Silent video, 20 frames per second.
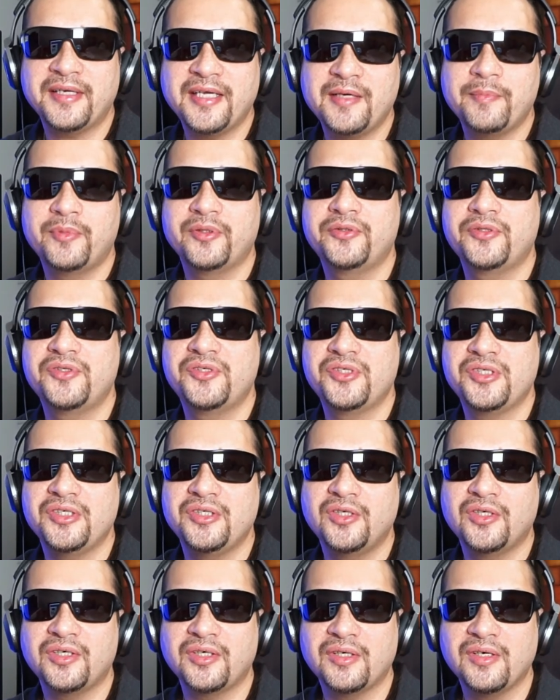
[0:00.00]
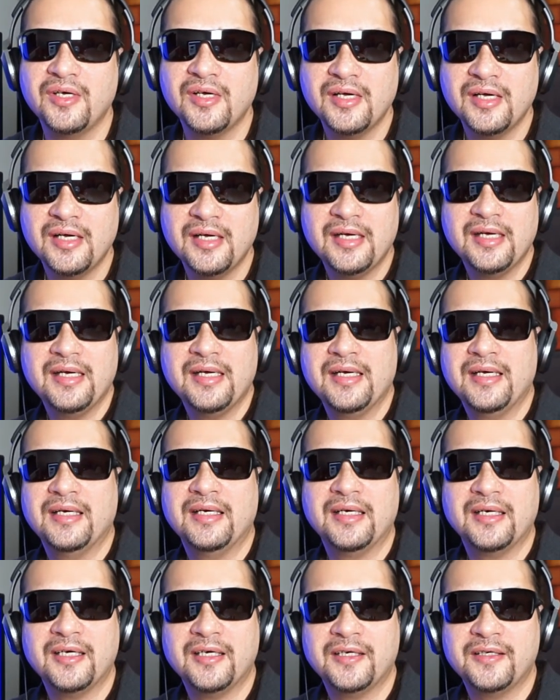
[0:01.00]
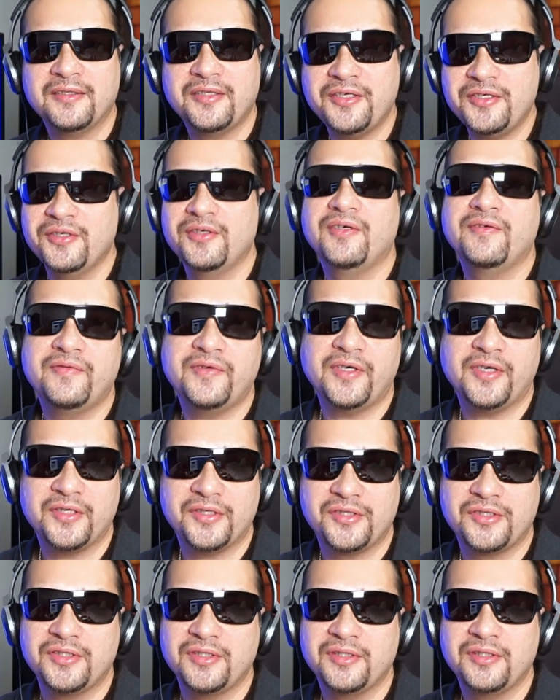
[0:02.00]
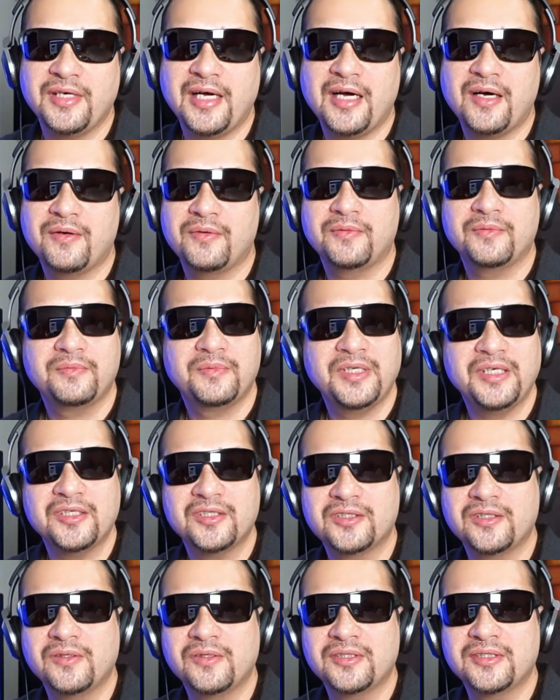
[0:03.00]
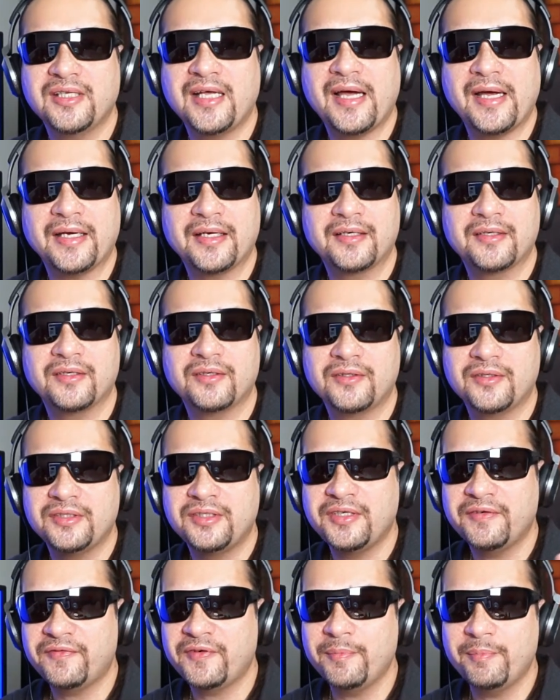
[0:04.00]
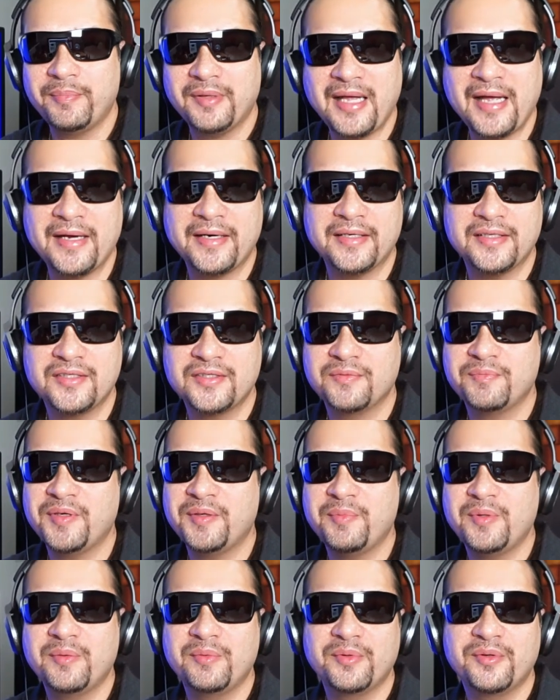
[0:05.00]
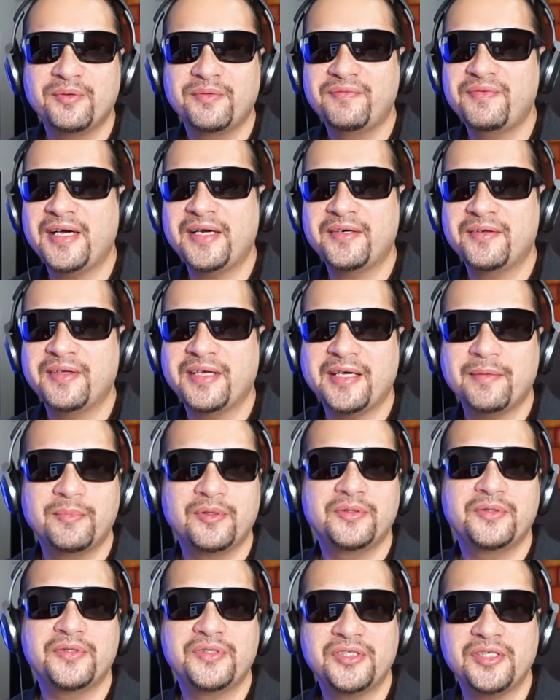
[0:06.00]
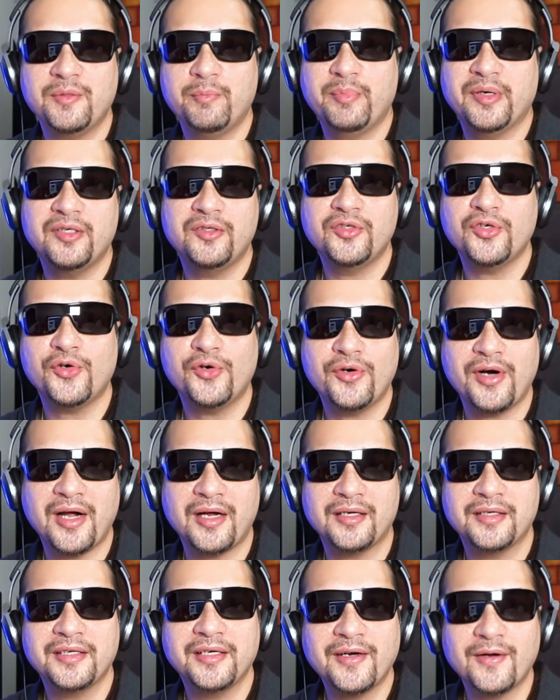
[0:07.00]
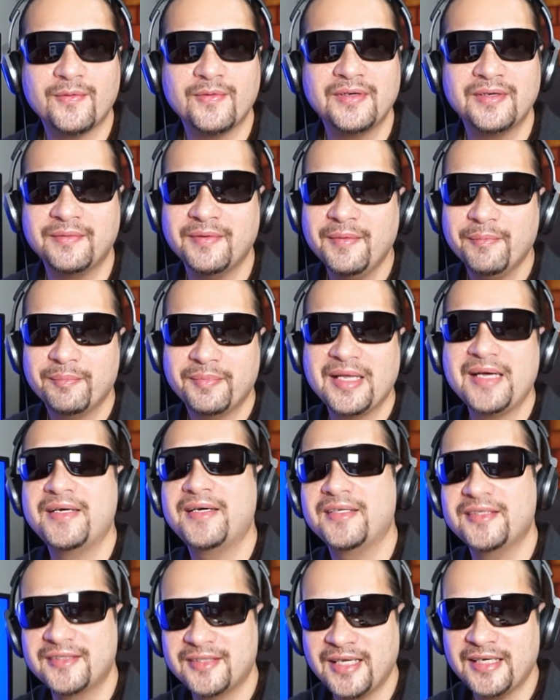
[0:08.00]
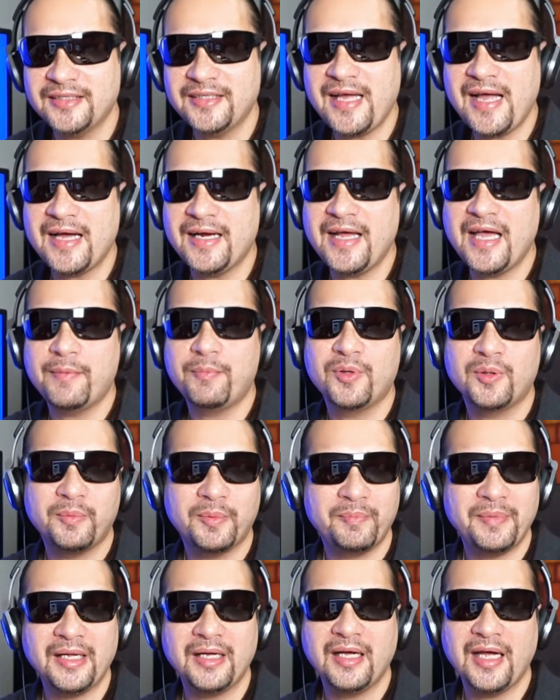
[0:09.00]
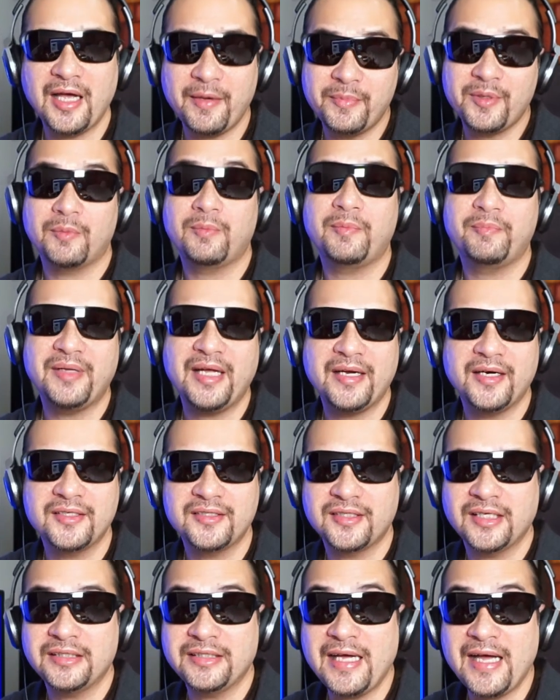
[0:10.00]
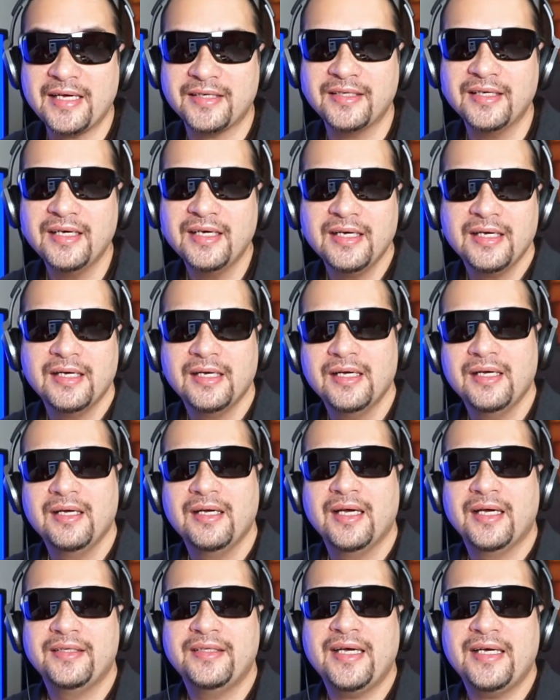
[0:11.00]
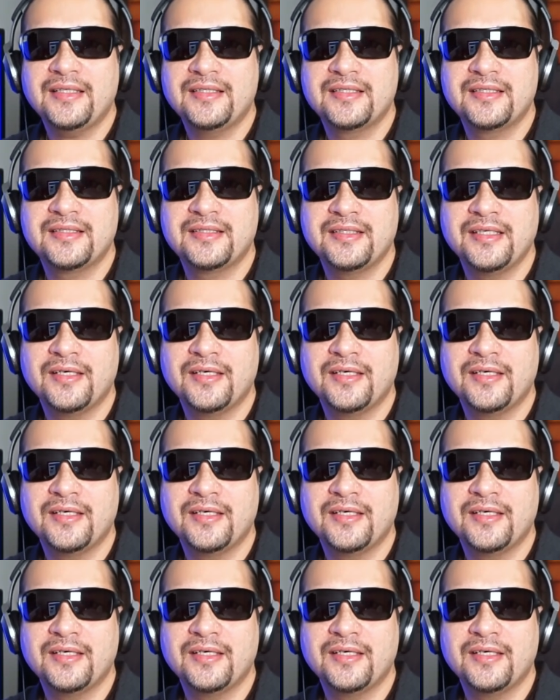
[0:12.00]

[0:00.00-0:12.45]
able to see the universe and how things looks like on different planets. Maybe we'll finally able to see Pandora, planets like that, habitable planets like that, and that's